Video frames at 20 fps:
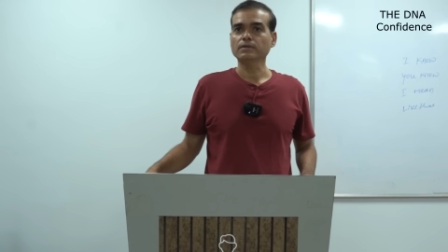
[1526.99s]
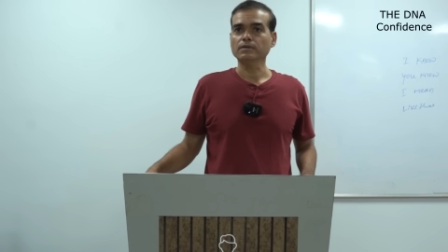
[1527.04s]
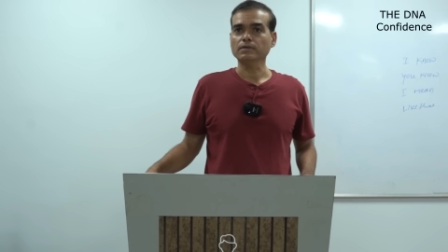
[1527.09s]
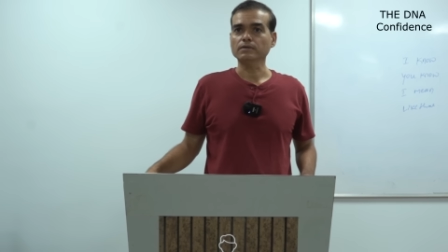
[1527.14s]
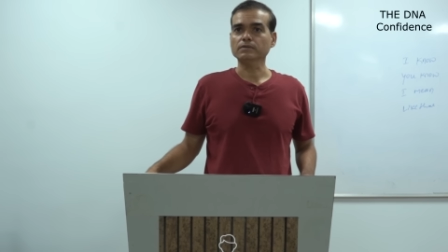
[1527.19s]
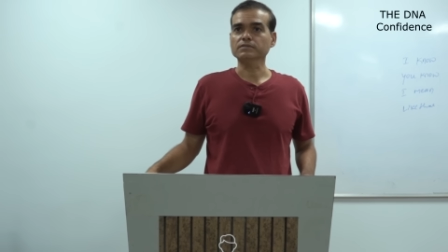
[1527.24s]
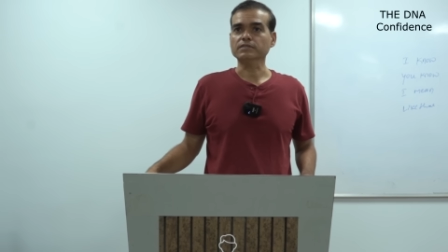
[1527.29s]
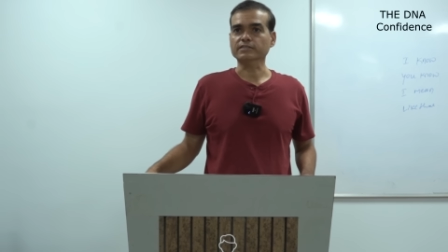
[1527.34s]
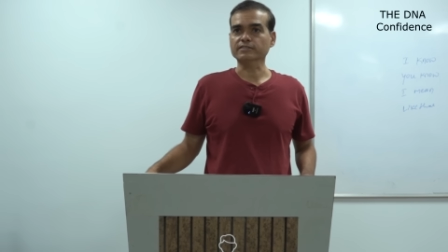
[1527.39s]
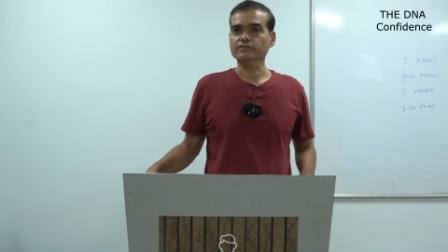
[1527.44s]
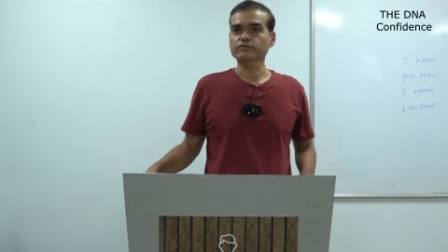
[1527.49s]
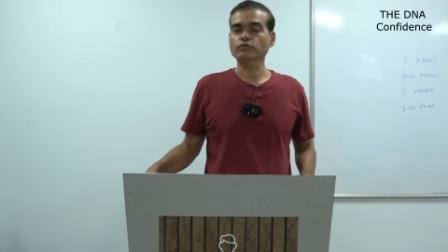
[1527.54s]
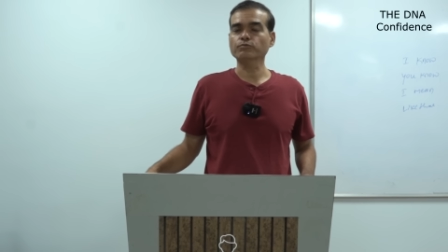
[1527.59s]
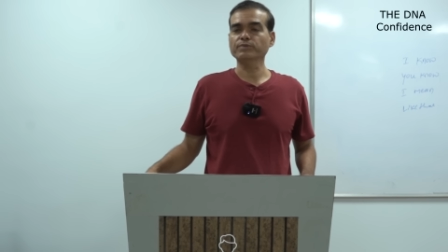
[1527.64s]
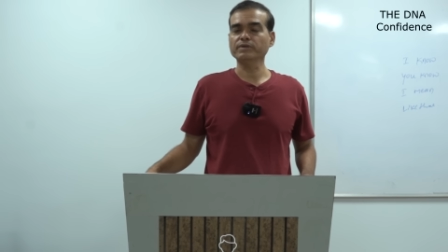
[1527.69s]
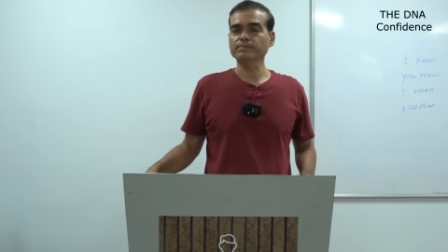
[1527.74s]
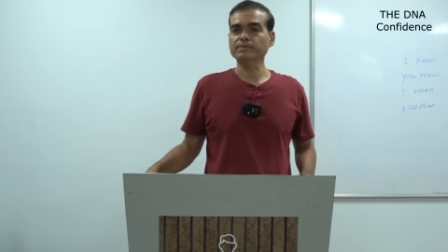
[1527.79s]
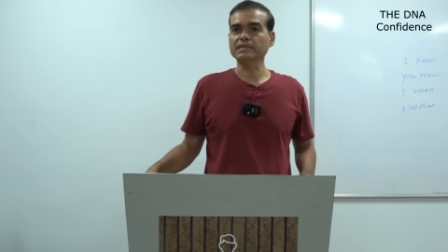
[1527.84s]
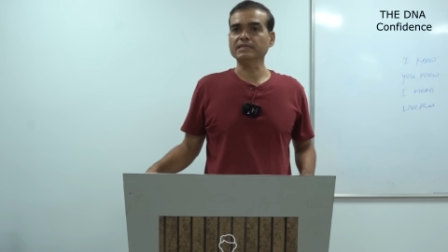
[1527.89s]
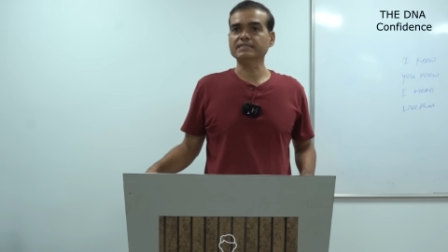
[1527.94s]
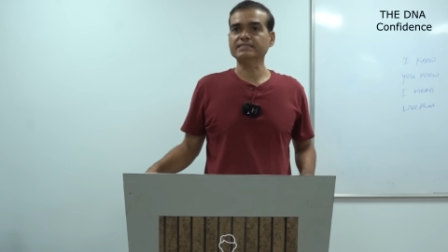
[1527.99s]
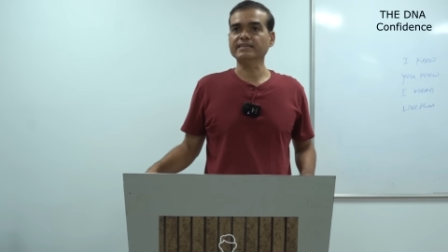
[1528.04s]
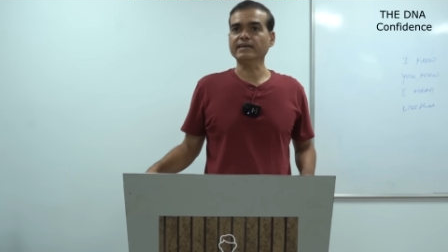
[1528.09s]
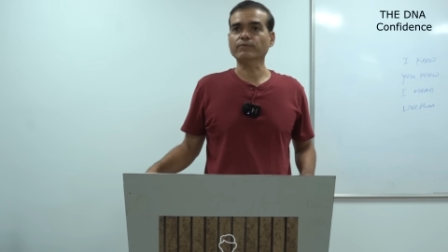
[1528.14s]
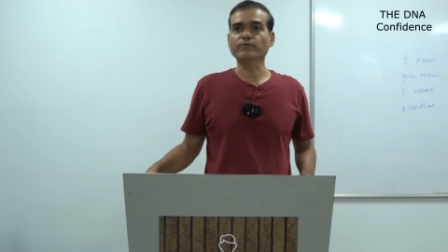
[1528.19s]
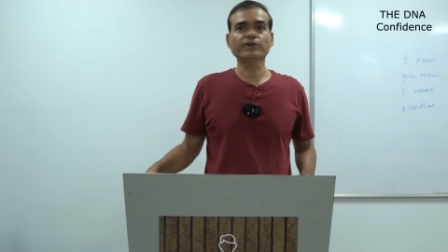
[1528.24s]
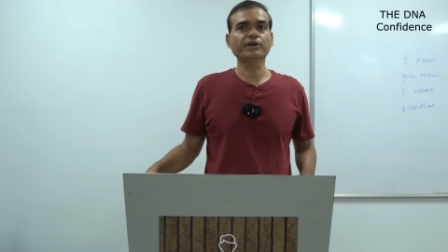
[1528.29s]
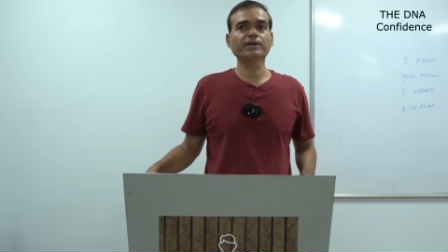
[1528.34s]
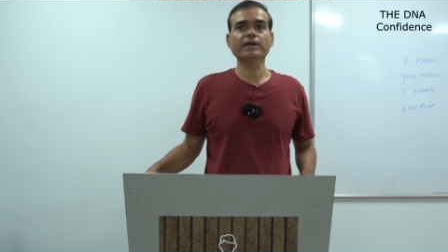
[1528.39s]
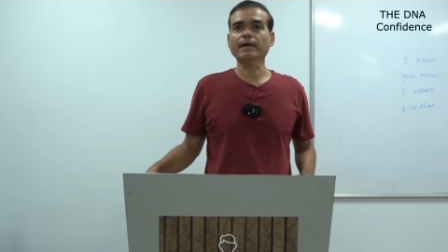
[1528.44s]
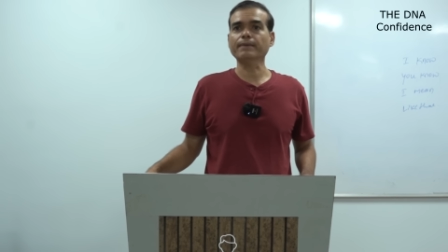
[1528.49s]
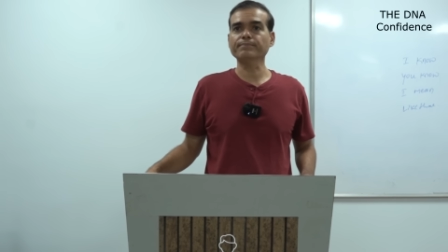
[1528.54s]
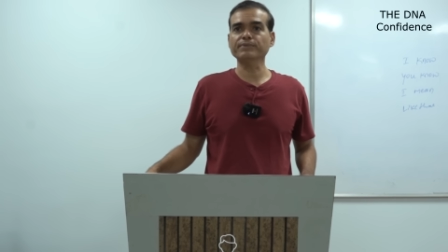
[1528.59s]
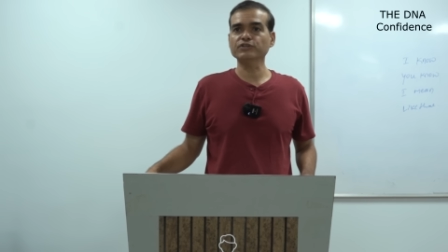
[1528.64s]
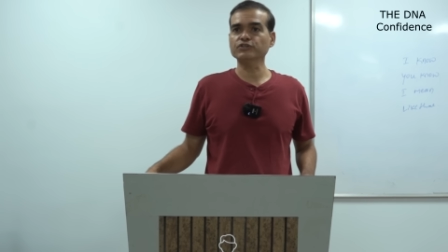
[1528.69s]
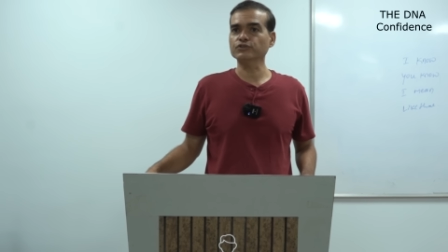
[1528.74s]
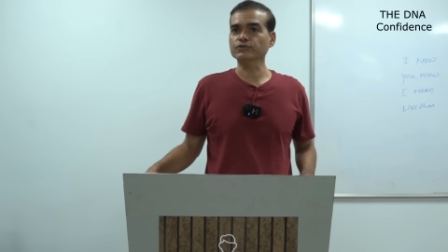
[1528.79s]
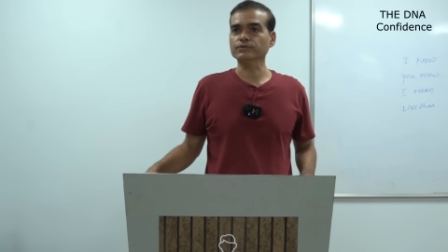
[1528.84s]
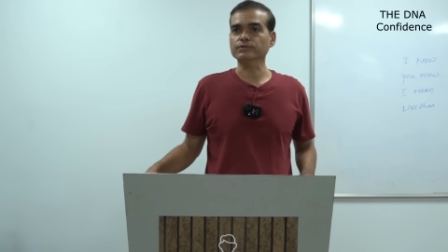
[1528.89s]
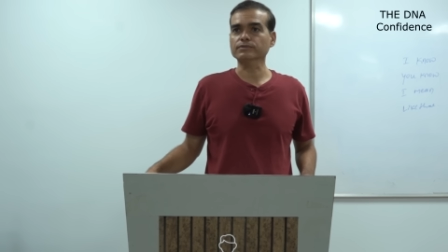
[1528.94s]
of successful people is they are very
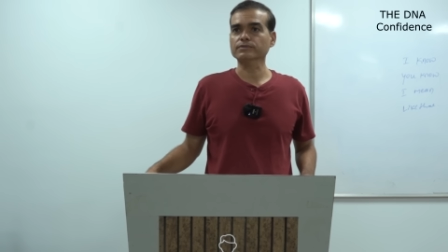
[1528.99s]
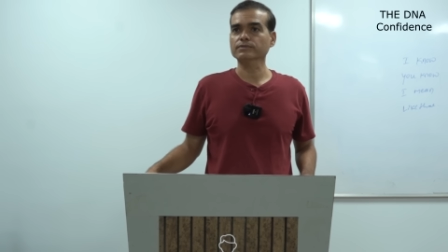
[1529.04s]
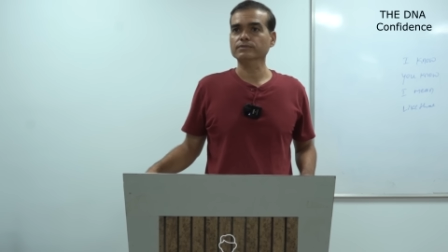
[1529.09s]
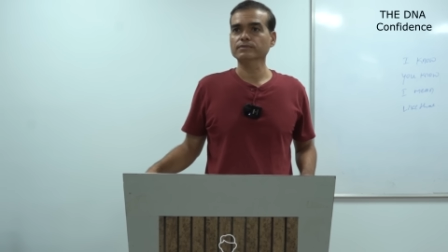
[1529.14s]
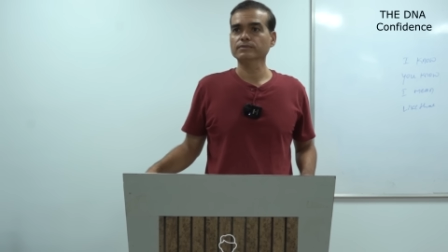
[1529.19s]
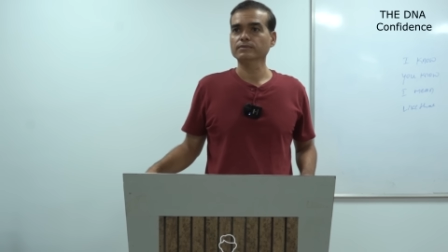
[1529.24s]
ambitious.